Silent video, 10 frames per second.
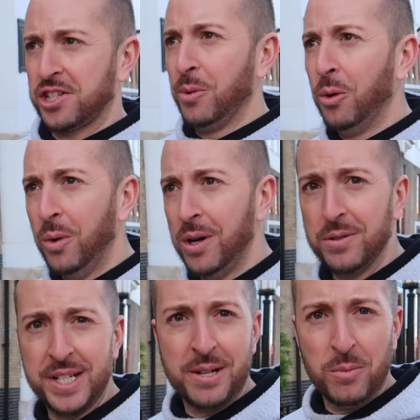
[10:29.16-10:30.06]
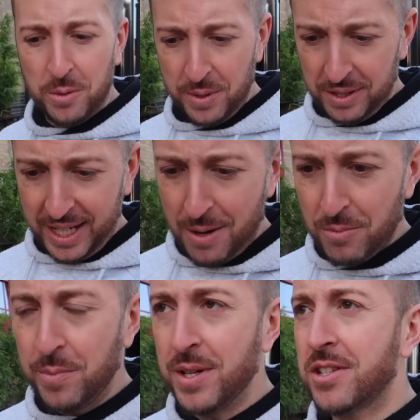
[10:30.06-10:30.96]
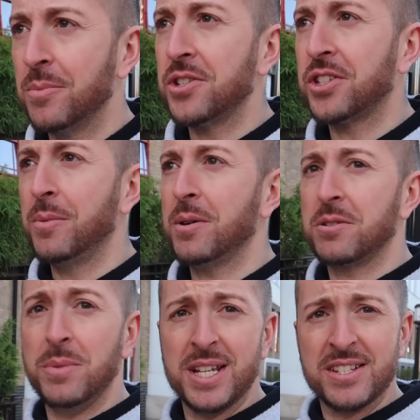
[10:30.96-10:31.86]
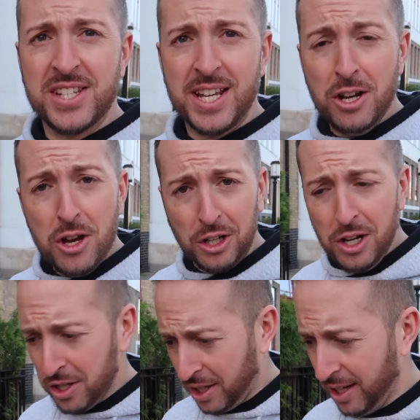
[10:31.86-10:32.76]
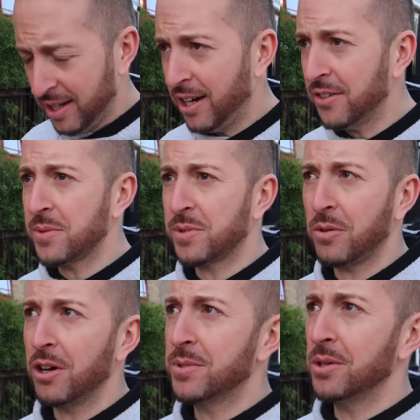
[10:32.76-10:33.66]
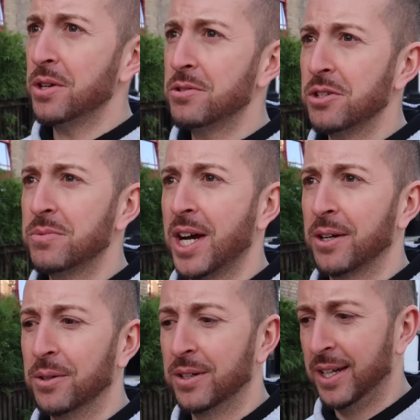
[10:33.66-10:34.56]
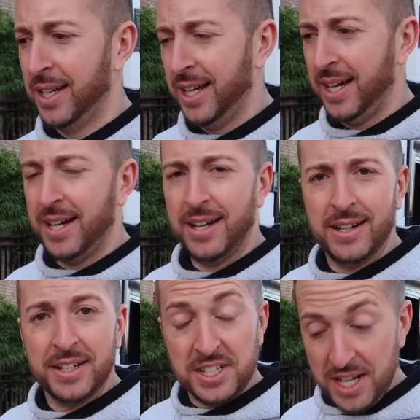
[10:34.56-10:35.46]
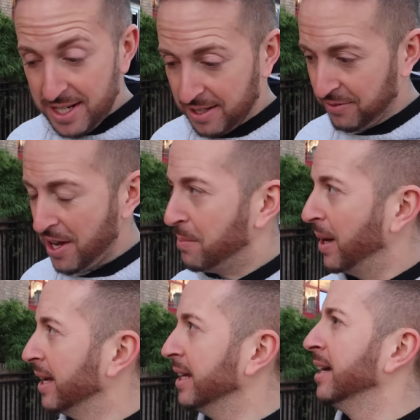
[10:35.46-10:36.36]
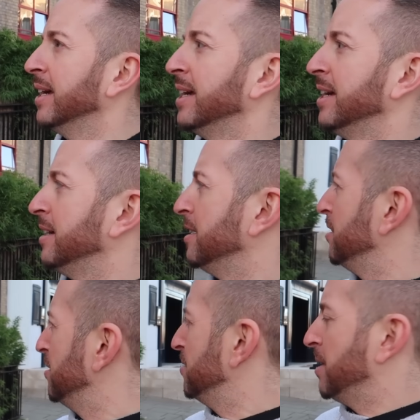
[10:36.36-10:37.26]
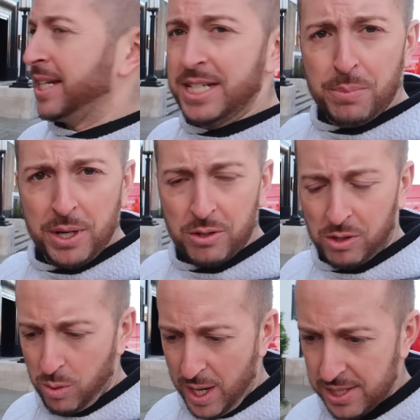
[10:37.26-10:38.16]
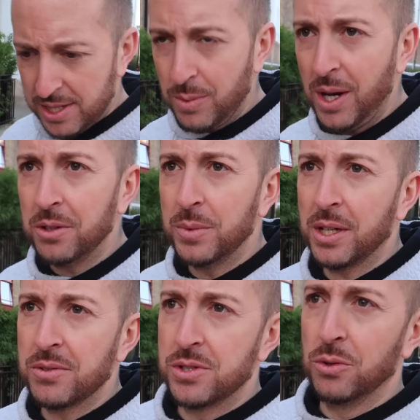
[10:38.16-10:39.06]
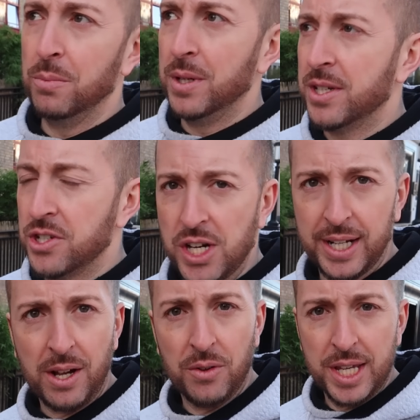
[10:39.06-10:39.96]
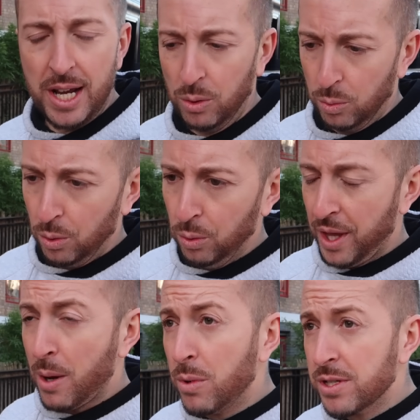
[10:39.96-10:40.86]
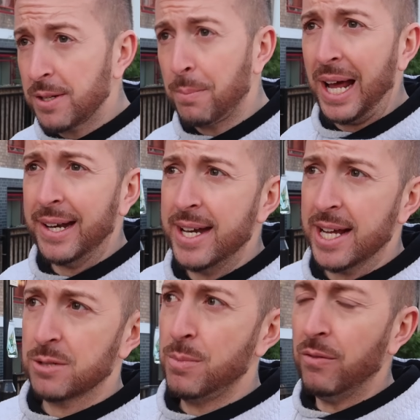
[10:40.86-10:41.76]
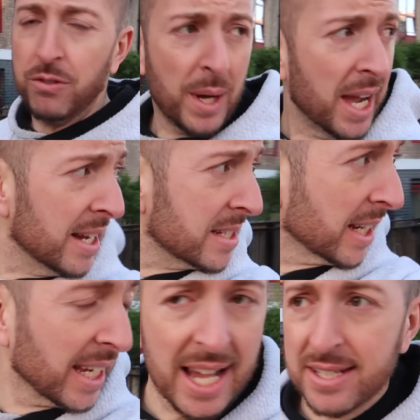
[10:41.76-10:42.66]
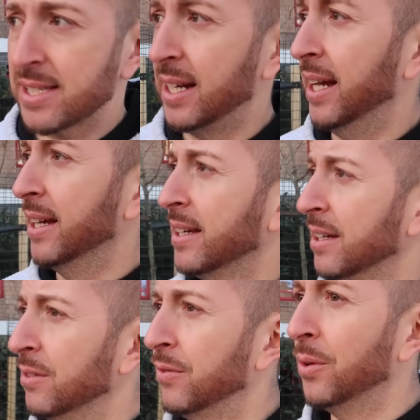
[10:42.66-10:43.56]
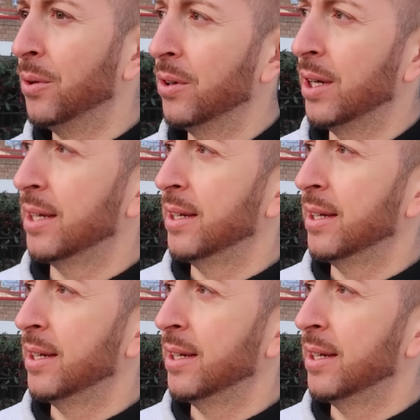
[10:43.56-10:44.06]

a small world. You didn't want to be on camera, but someone just come up to me and said, look, I've subscribed to your YouTube channel. And they did. Fair play. He did put in a request as well that we go to Dortmund and check out the Yellow Wall. That was the plan next month, but I had to cancel it for